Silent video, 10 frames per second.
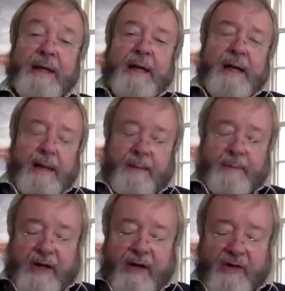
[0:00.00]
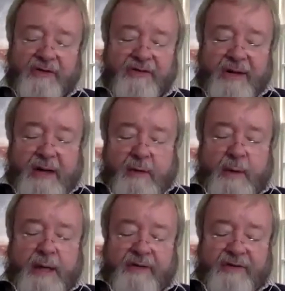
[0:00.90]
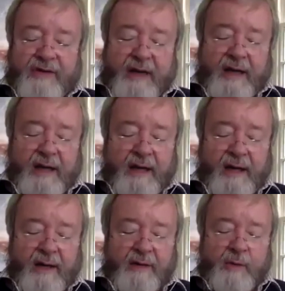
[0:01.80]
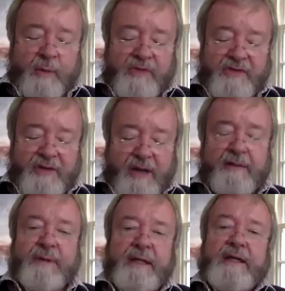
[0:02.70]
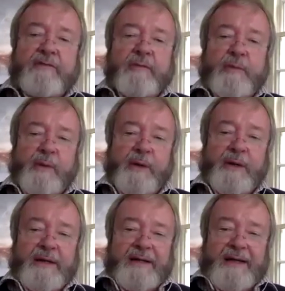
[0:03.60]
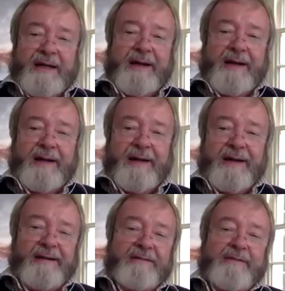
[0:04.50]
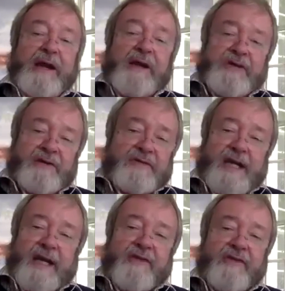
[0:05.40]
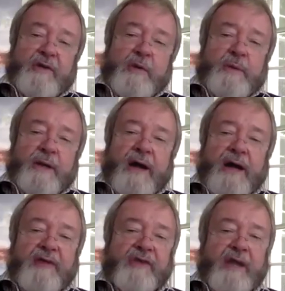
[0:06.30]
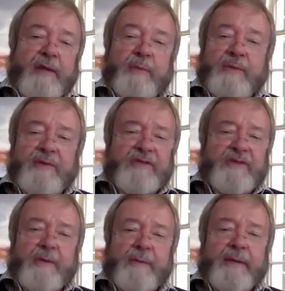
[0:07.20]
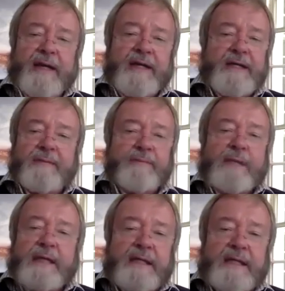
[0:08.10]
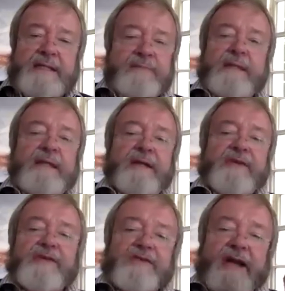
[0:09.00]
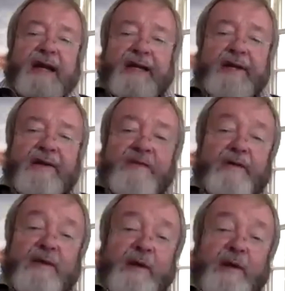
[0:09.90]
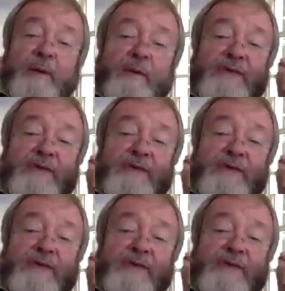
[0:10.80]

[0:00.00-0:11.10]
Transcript: uh, because we see an almost unbelievable uh, range of shades. The human eye is capable of discriminating millions and millions of slightly different hues.